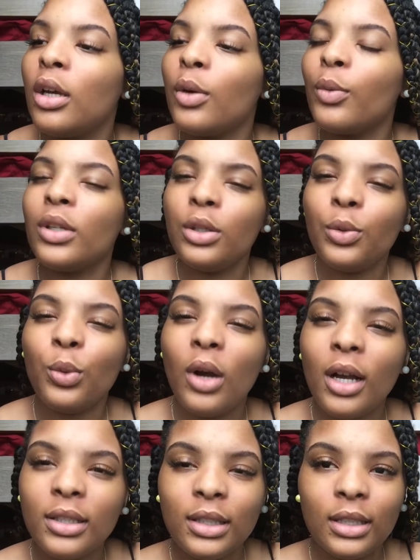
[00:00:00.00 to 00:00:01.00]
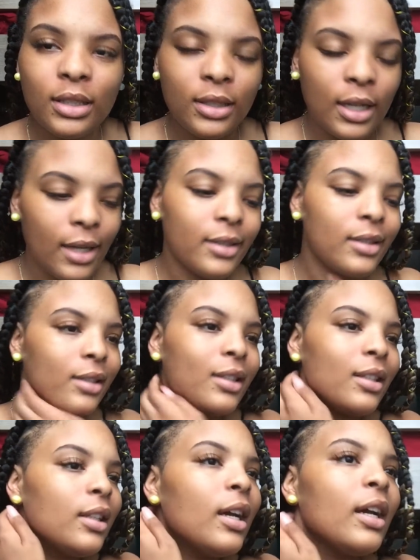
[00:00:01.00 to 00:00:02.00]
when you want success
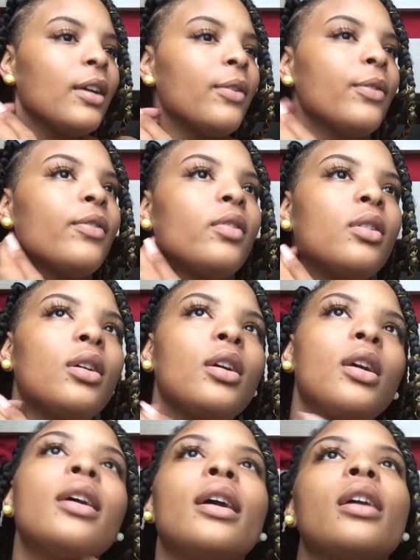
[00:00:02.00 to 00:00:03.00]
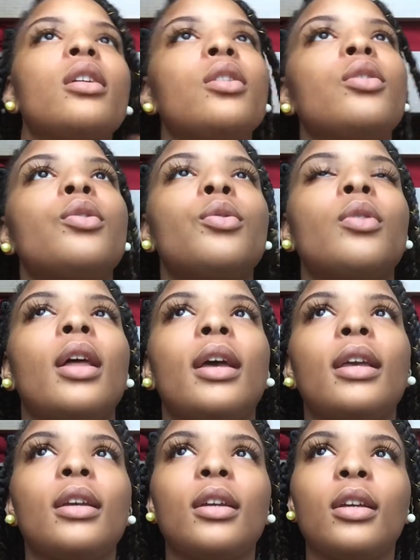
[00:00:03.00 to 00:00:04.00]
in life and you
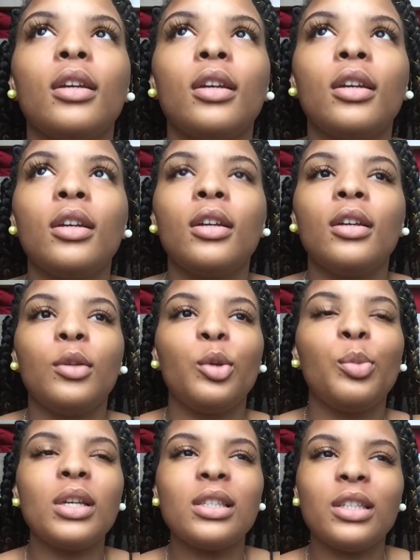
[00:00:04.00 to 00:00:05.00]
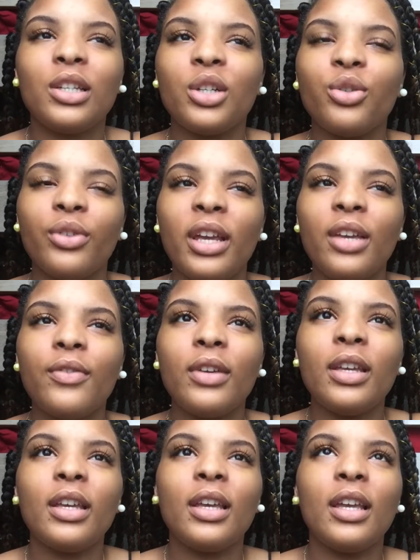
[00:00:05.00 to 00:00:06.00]
like, you basically crave
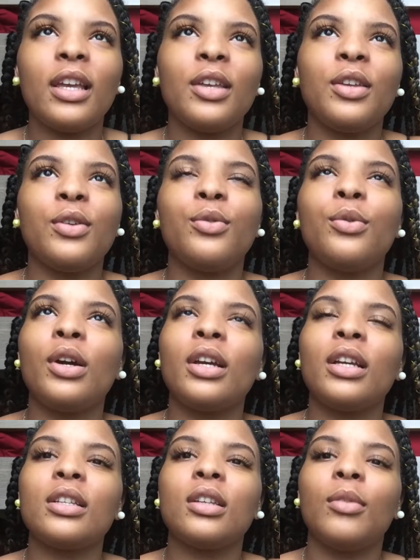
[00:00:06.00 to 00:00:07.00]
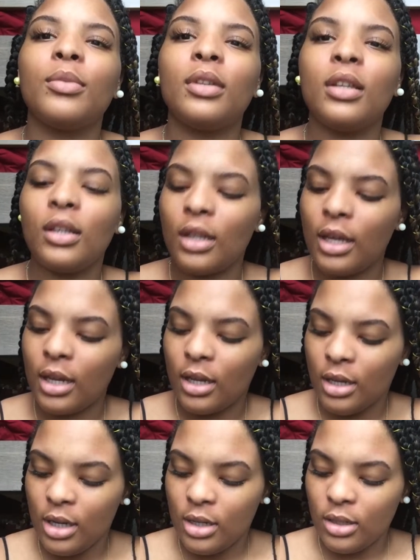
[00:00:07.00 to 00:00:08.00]
it, and you work in something like
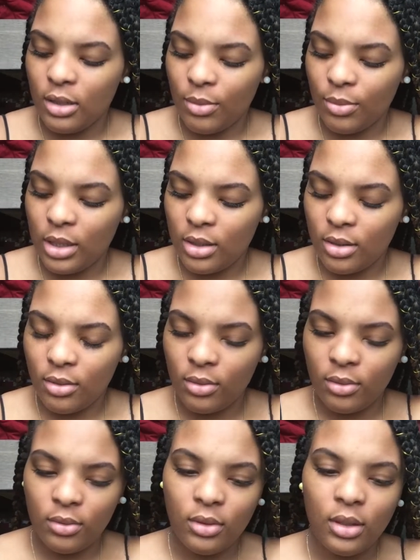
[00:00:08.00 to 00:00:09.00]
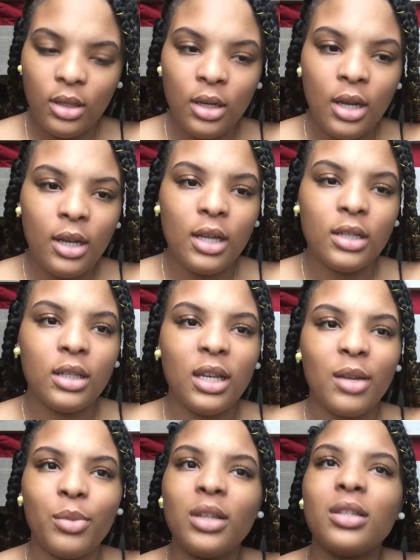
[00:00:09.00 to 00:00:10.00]
something that's
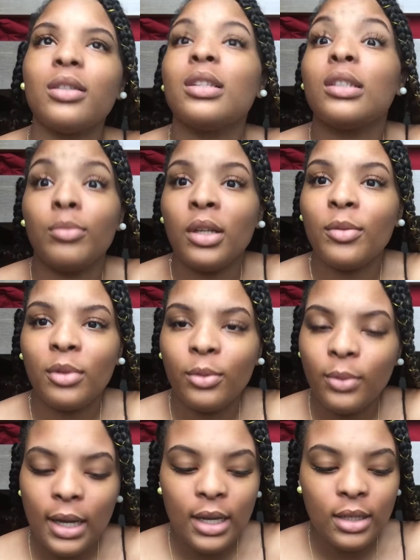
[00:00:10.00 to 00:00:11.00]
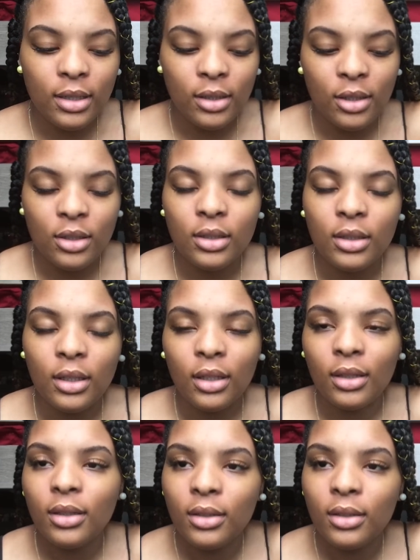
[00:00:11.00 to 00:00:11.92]
like basically this minimum wage, and you're just like,